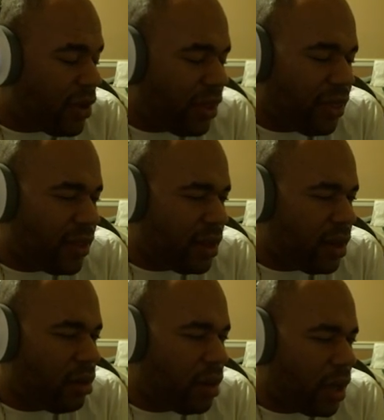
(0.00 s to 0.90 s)
Now, I think that
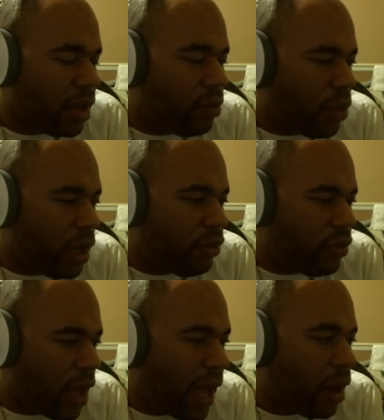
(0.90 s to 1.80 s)
909 can
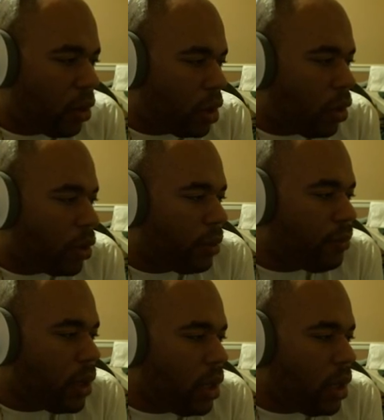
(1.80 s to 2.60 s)
range higher or lower.